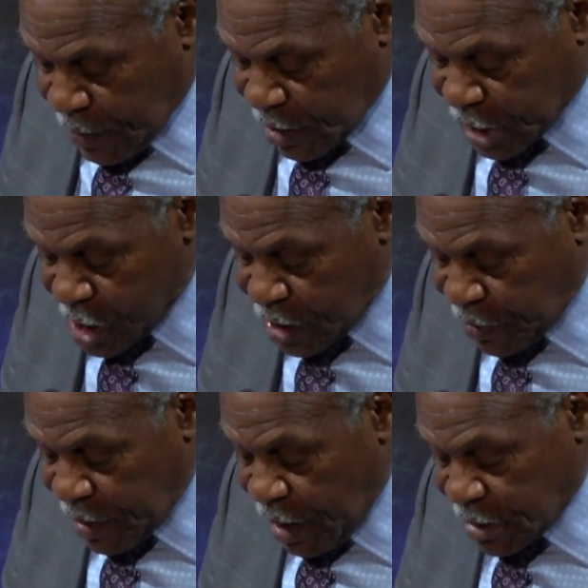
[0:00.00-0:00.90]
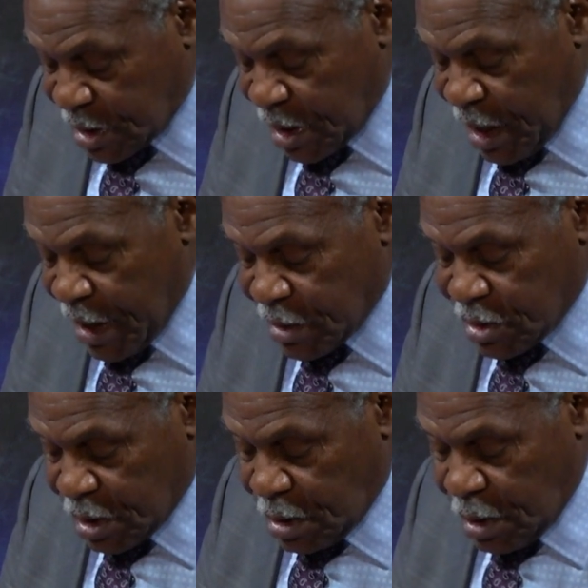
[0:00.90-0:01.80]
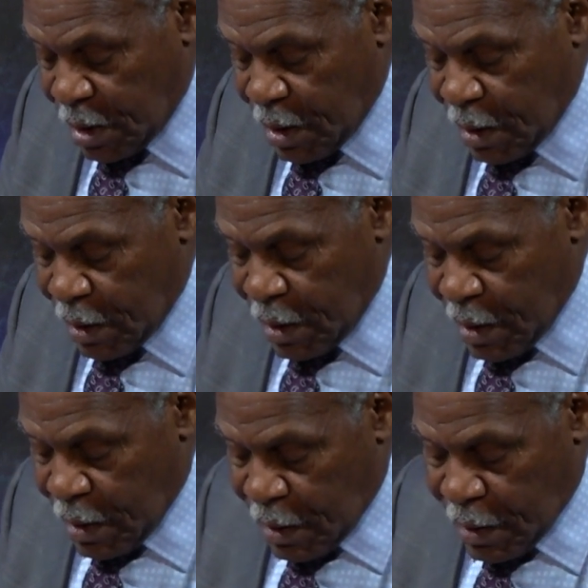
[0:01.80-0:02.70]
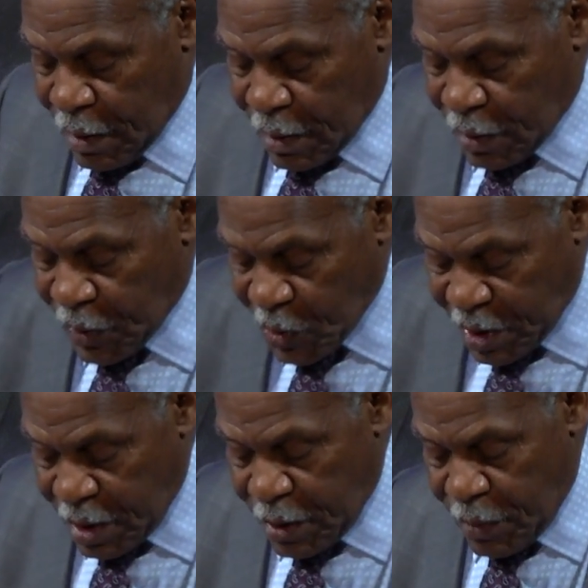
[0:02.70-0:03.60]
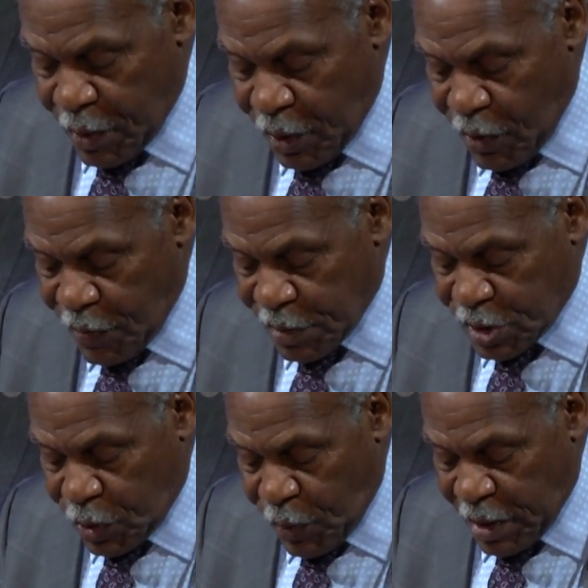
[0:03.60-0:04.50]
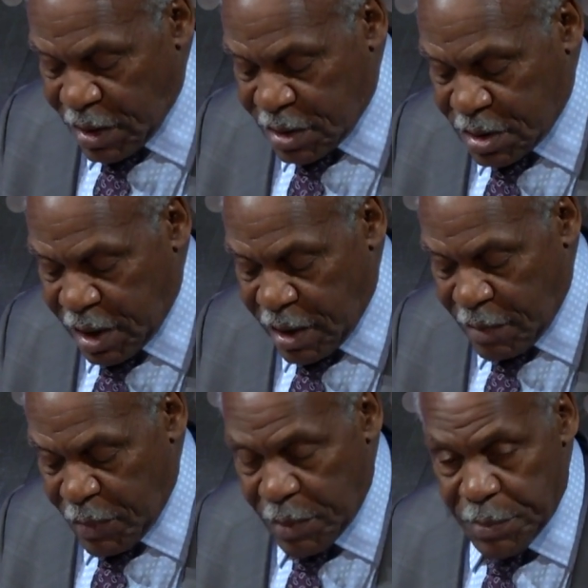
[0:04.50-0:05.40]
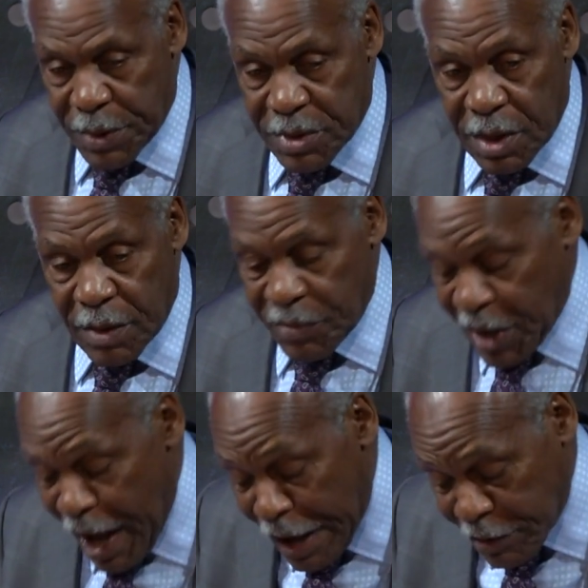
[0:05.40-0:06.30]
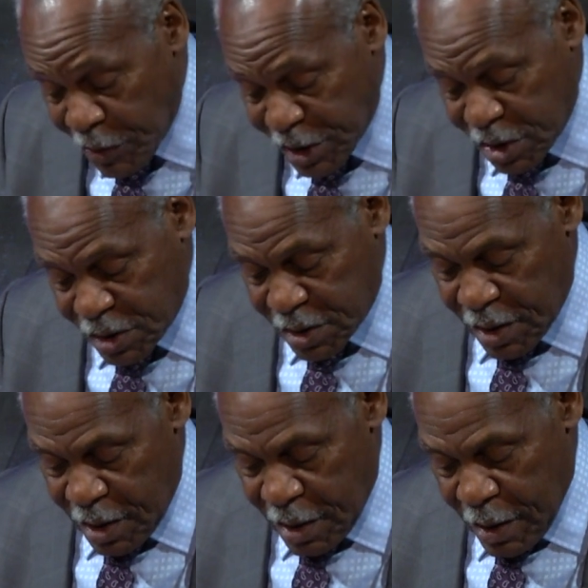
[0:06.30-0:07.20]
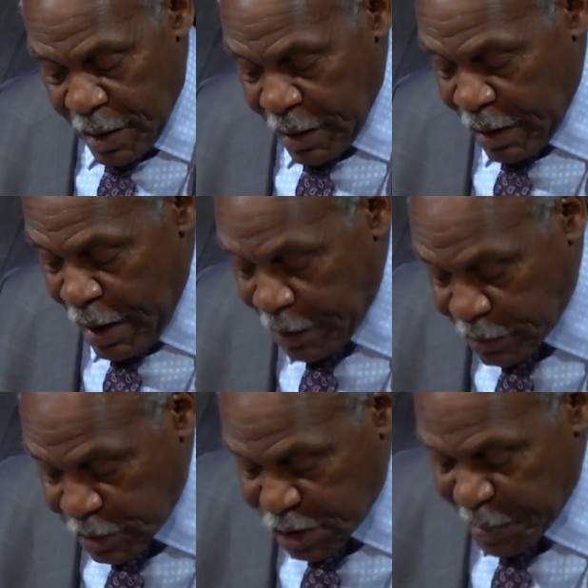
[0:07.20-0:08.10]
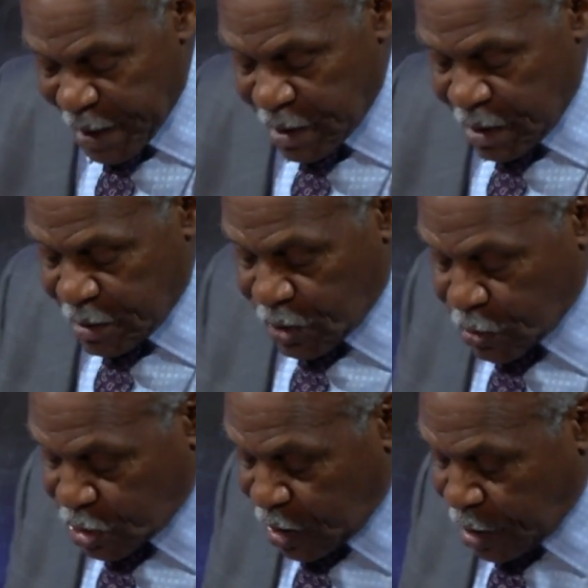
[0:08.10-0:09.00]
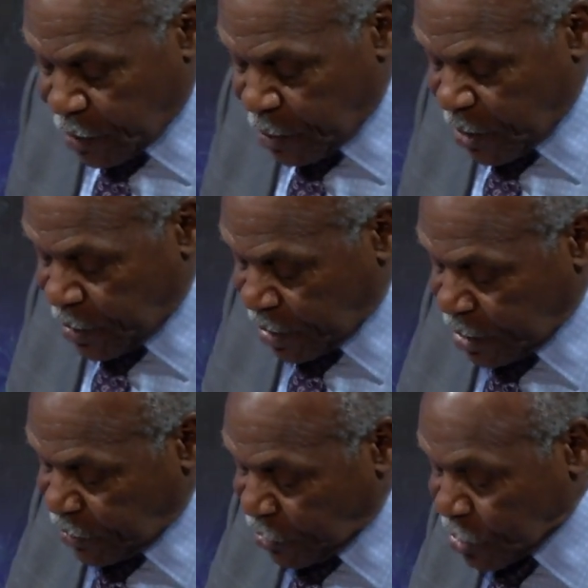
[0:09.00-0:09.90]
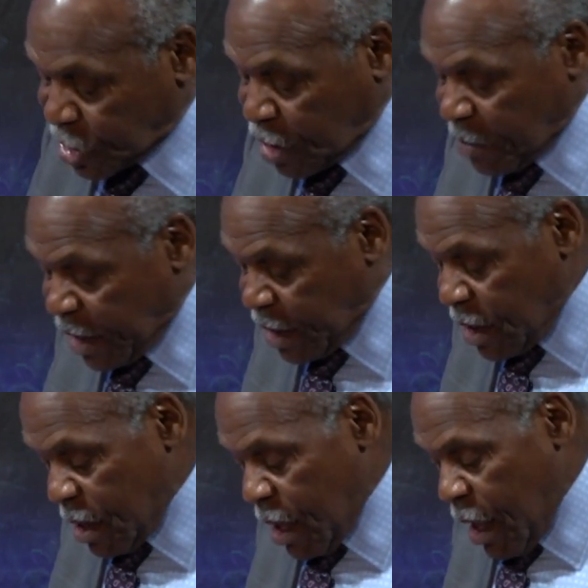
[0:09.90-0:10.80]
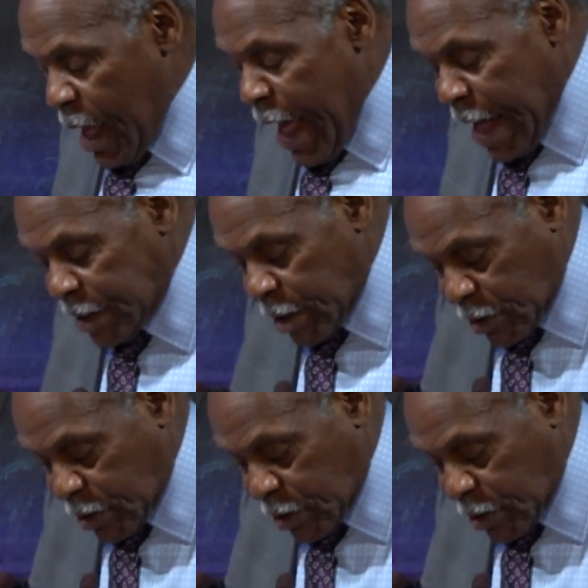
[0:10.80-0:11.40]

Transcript: The secret Nazi agent colluded with over 20 sitting members of Congress, congressmen associated with Americans First Committee and the